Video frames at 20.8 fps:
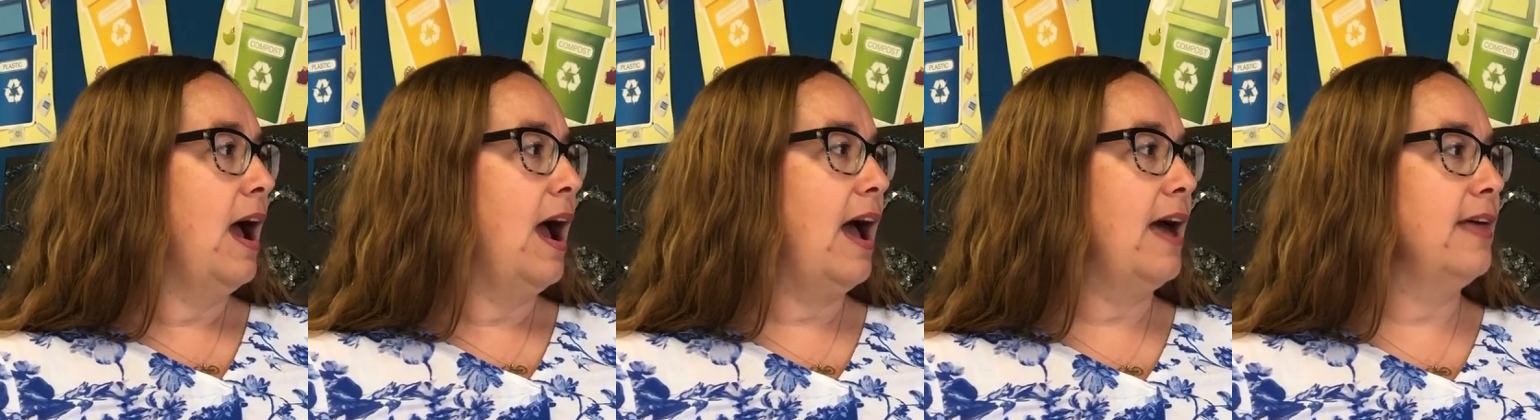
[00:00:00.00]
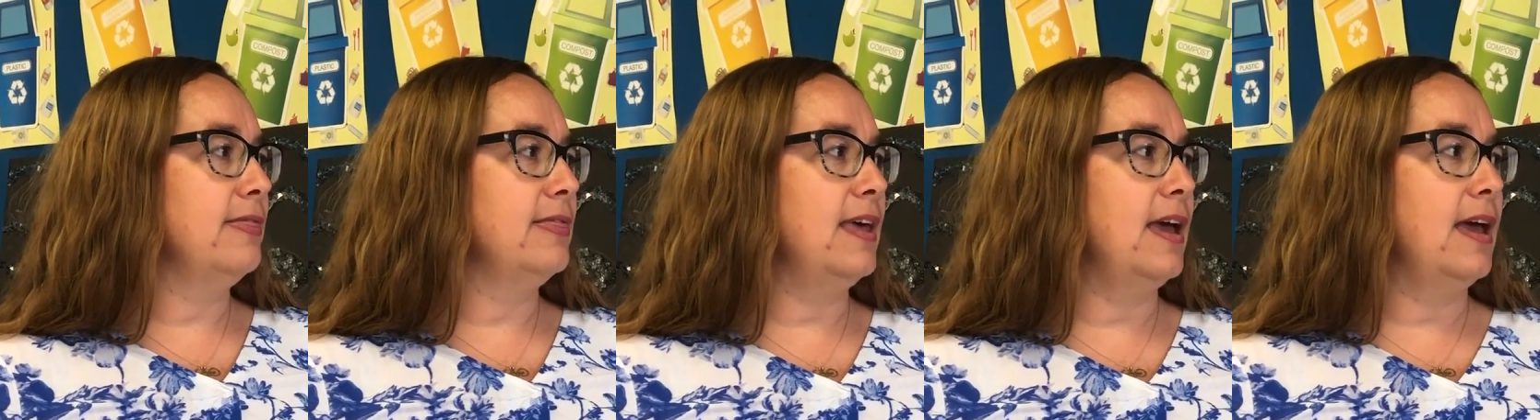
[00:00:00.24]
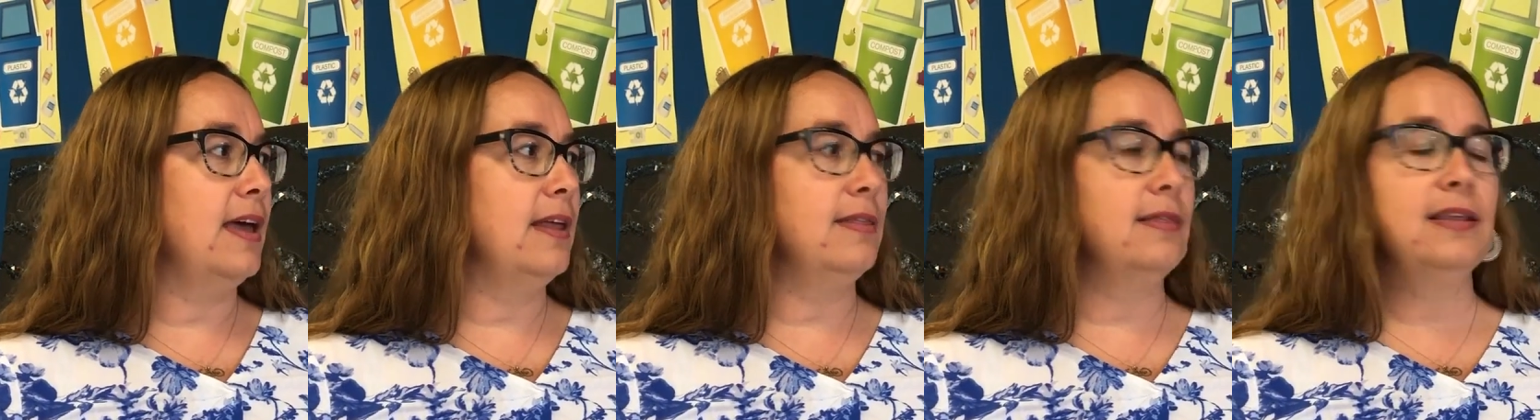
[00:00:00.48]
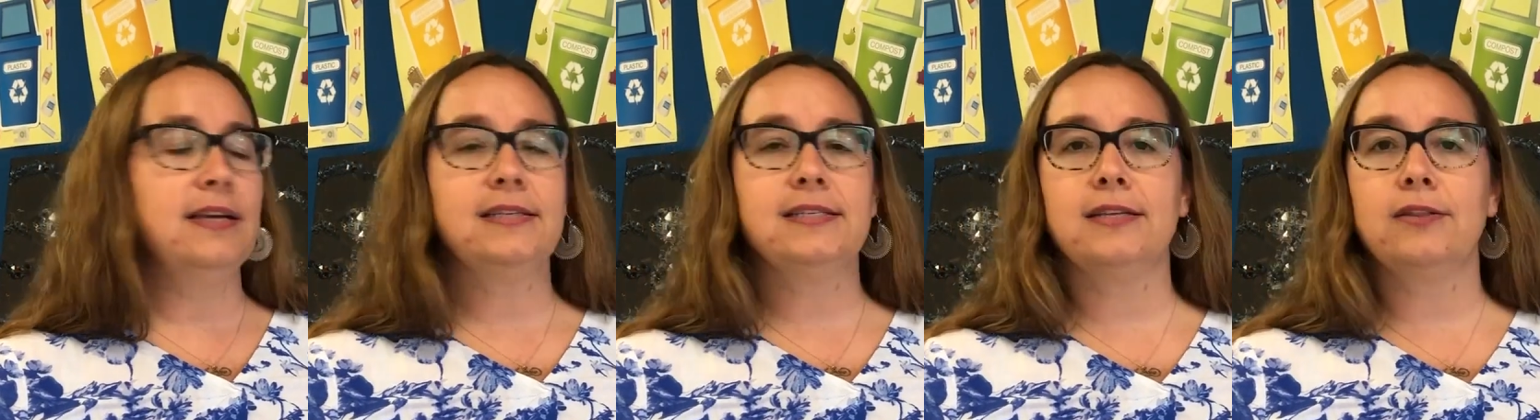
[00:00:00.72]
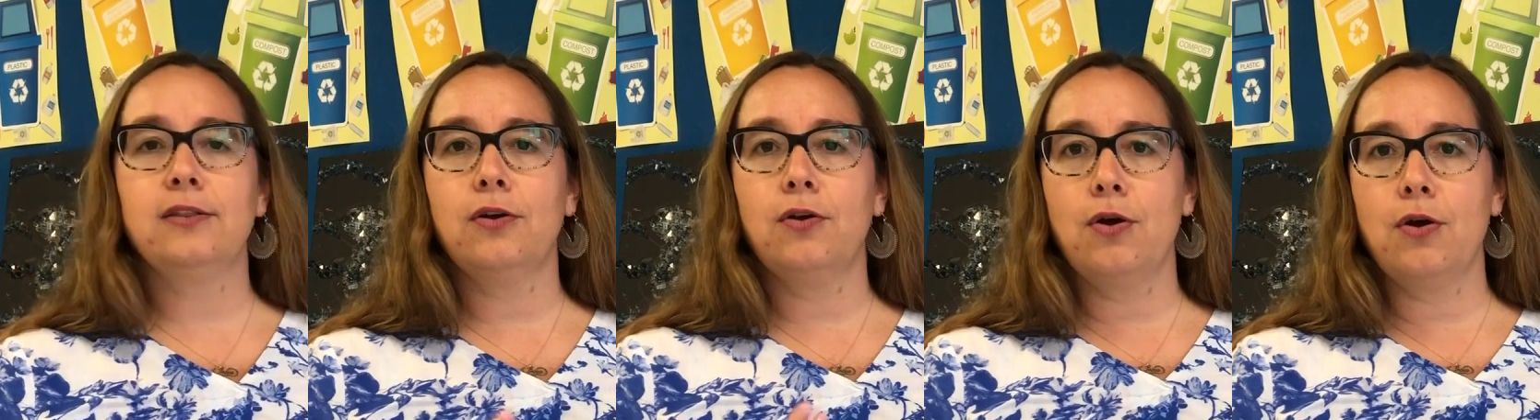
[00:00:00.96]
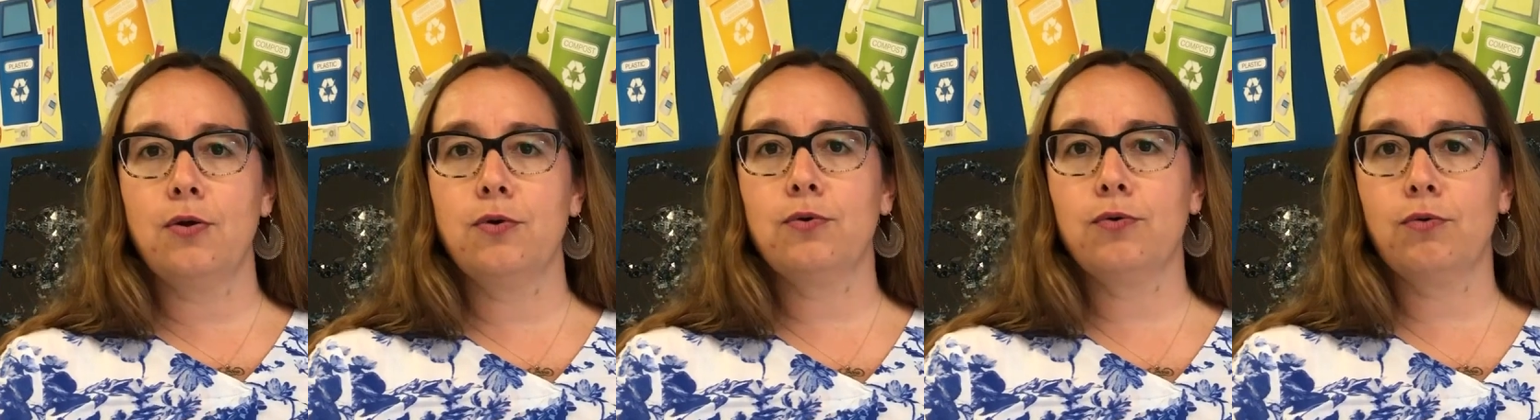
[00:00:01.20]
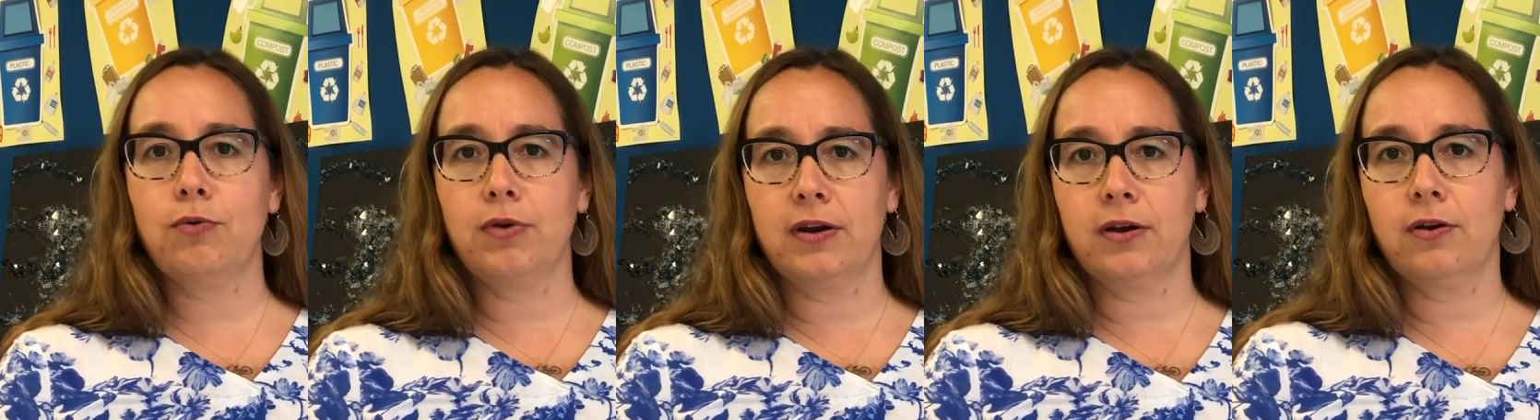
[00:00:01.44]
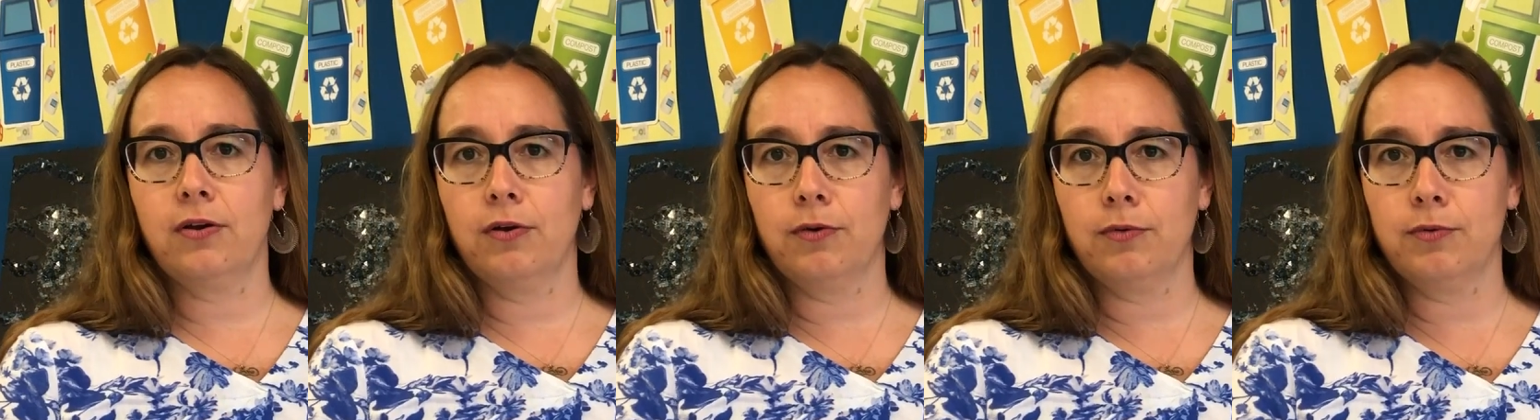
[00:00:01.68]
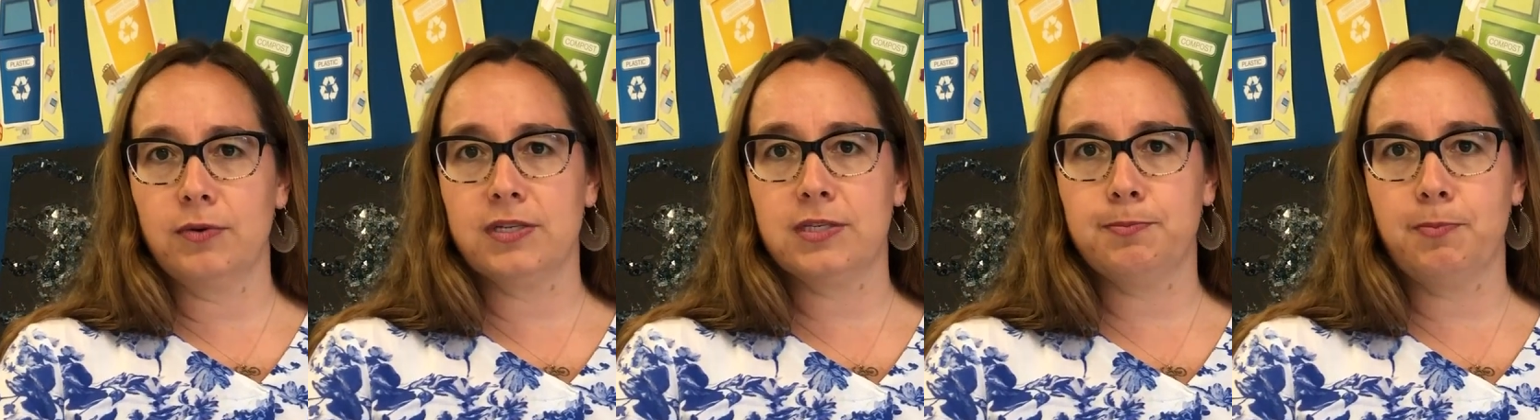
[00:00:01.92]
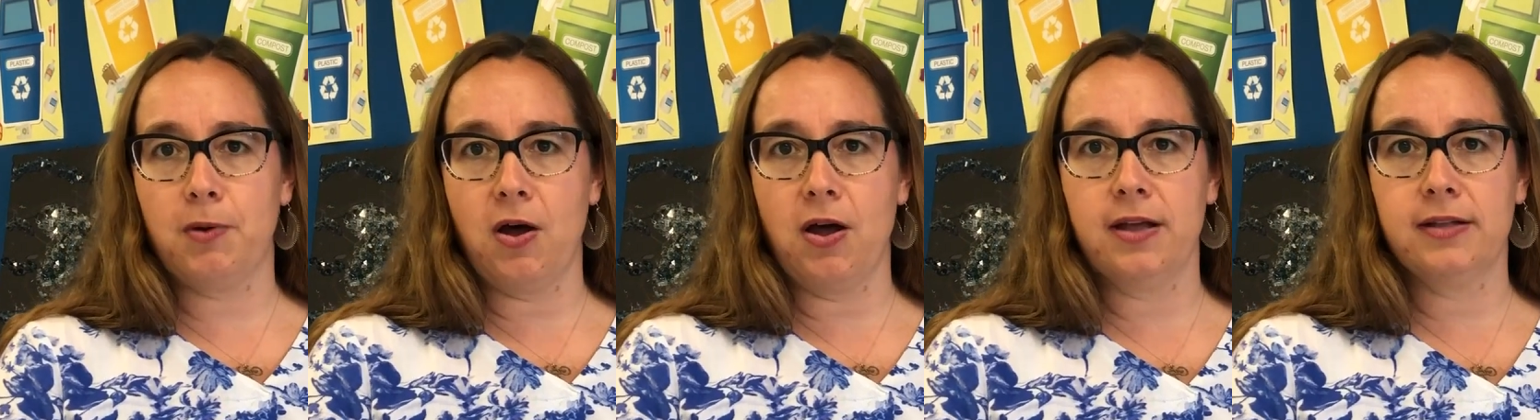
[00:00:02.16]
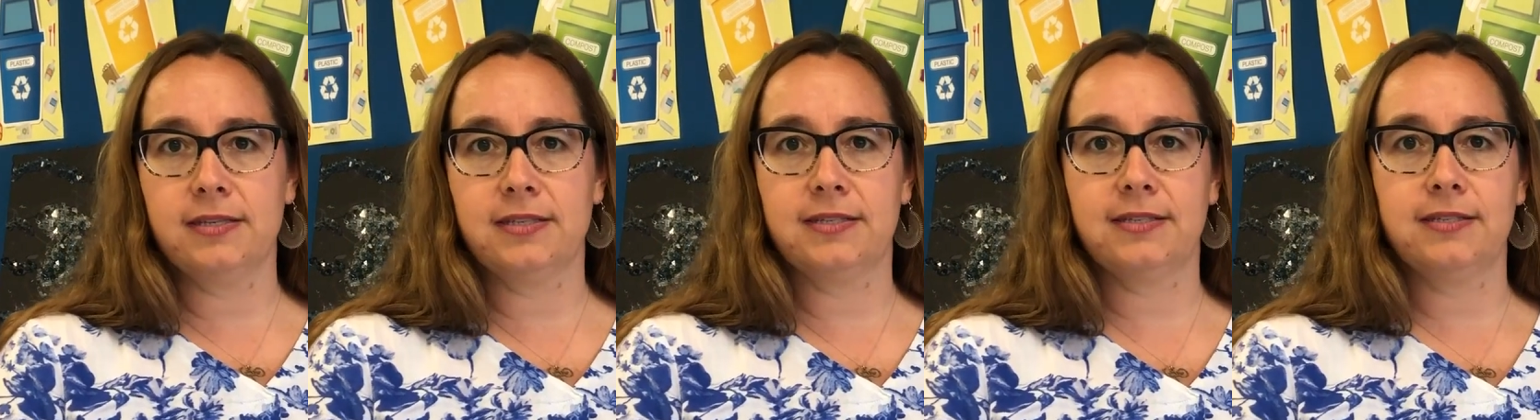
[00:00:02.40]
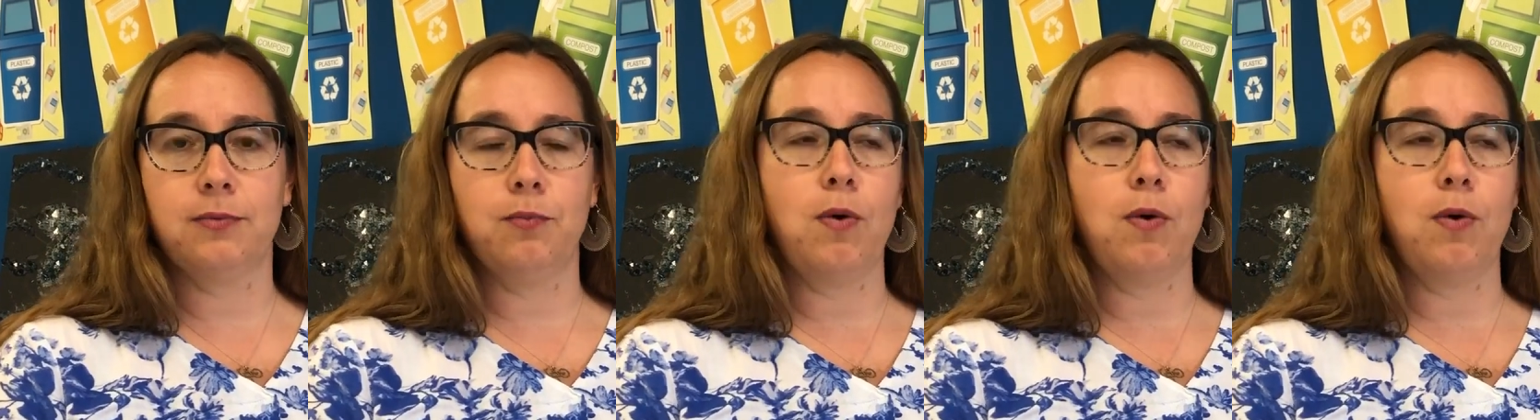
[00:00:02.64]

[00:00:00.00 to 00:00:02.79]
And then they did their own critical response,